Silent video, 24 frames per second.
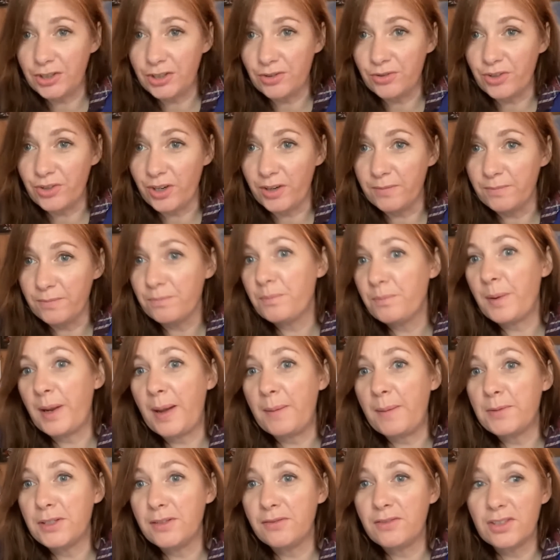your children,
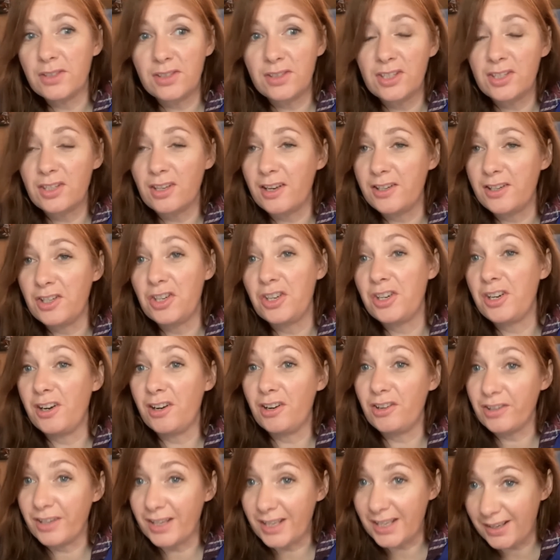perhaps you've just decided you
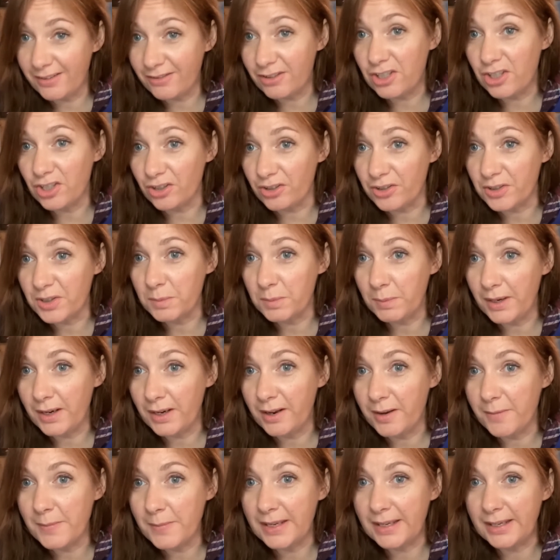no longer give a toss, a bit
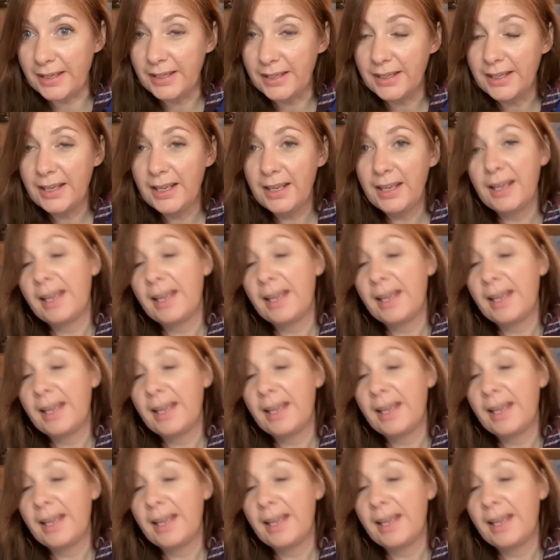like me,